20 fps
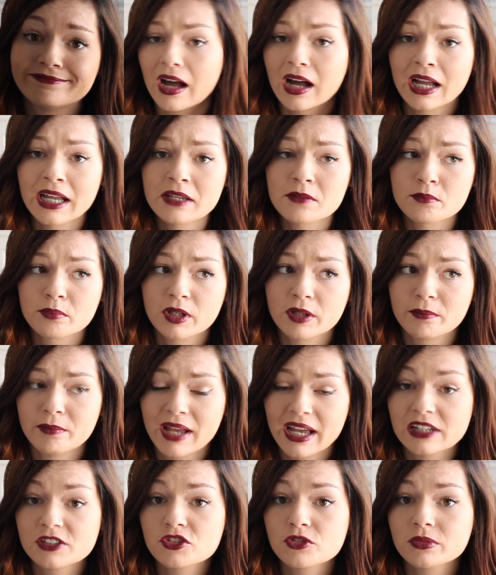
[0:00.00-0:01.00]
I am
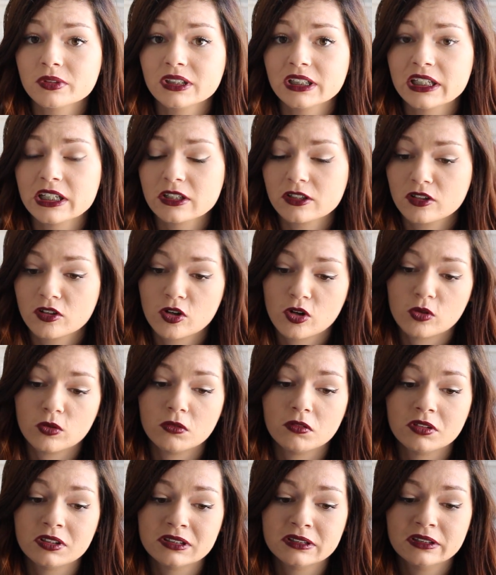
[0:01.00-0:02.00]
perpetually
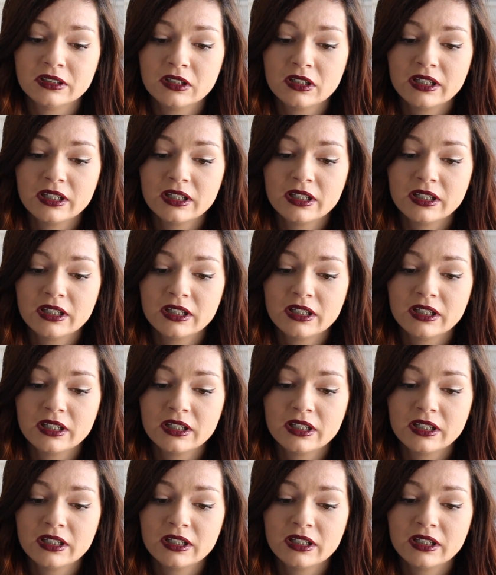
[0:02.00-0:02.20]
cold,